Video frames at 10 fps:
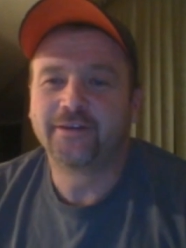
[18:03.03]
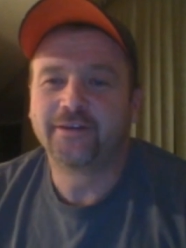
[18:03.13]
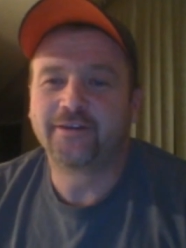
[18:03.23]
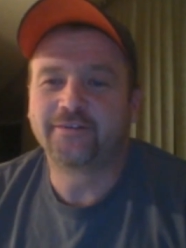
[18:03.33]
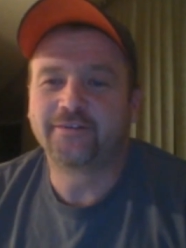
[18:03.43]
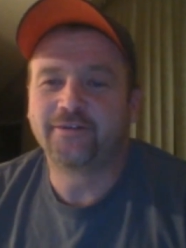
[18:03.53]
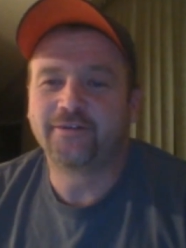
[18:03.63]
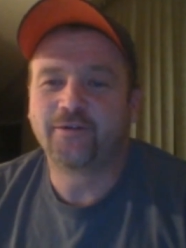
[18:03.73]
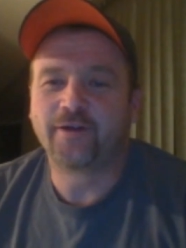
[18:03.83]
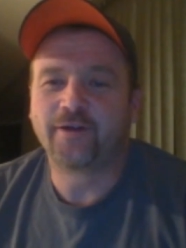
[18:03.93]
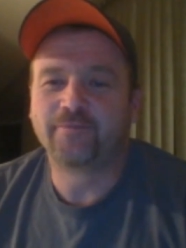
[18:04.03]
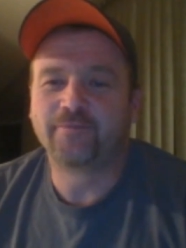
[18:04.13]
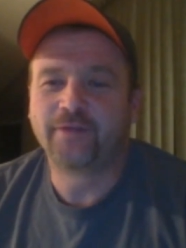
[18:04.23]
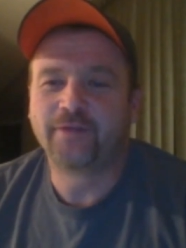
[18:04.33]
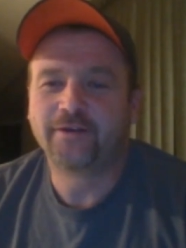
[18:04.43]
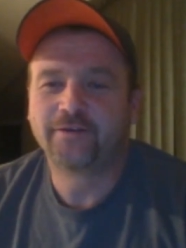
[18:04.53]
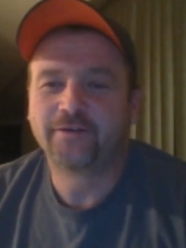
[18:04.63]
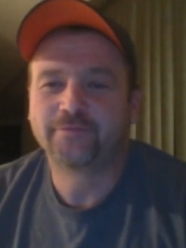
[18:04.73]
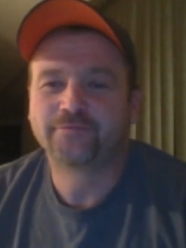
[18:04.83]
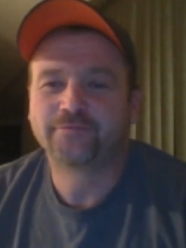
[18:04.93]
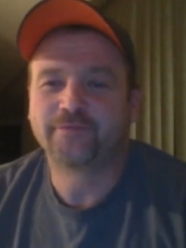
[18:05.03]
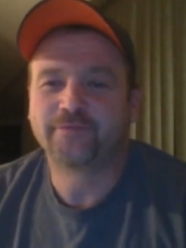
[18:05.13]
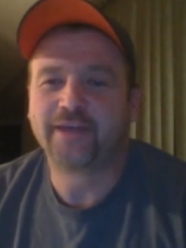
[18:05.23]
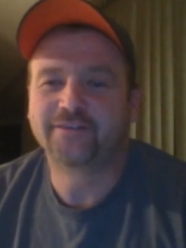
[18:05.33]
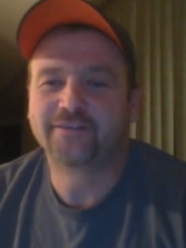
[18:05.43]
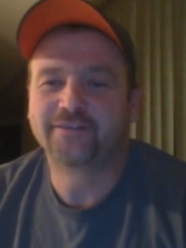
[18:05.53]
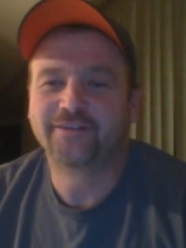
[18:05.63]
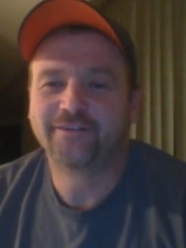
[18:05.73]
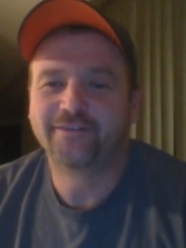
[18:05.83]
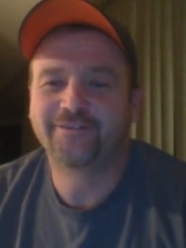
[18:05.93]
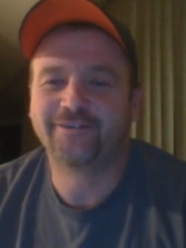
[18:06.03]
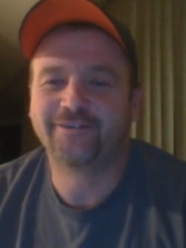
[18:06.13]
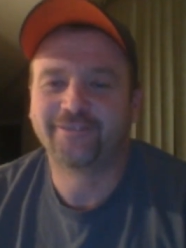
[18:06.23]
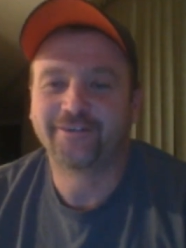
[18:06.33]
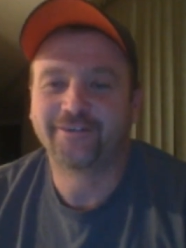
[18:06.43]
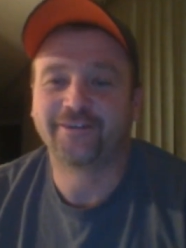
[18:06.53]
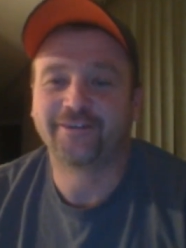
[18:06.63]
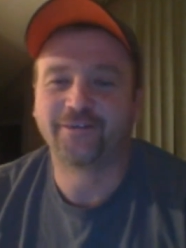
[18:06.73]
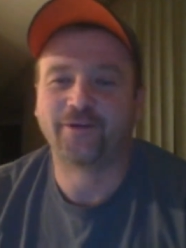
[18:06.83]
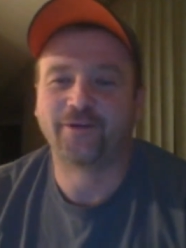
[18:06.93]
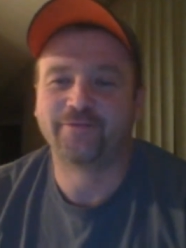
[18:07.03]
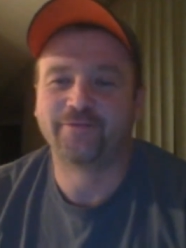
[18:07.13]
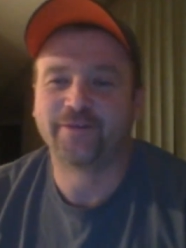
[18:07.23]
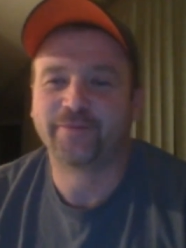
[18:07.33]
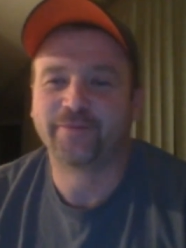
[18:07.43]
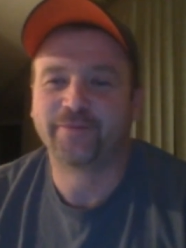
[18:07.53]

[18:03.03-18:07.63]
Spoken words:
in its little warm nest until it warms up.